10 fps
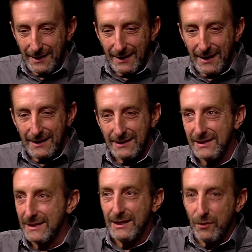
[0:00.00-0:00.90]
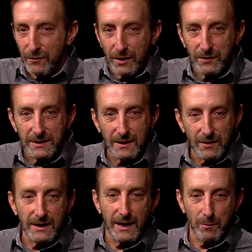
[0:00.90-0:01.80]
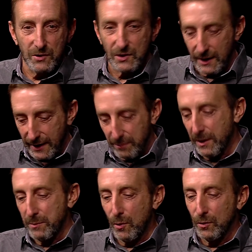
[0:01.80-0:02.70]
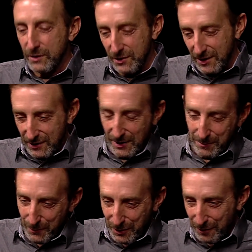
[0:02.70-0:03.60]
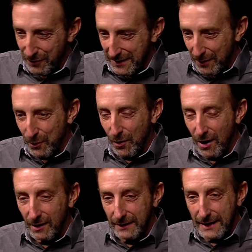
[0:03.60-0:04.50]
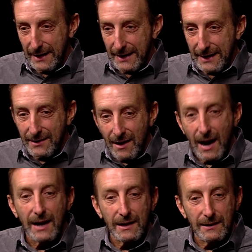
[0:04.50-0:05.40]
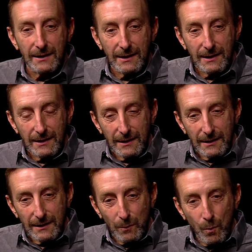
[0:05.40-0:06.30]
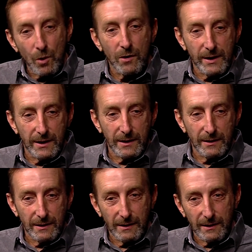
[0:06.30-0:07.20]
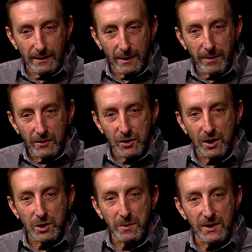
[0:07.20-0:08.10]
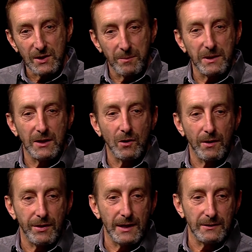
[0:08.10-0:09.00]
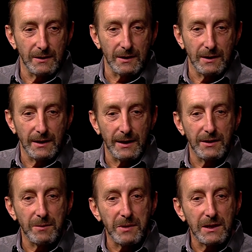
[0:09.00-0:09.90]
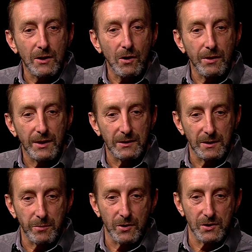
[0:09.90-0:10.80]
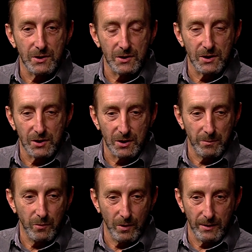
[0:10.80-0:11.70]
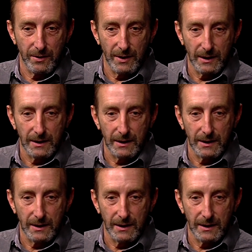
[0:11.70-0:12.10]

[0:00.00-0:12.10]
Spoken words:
I could sit here in front of a TV camera and say, I have bipolar disease. I'm a recovering alcoholic, and not worry about judgment because I'm being authentic. And I think being an authentic person is such an important thing.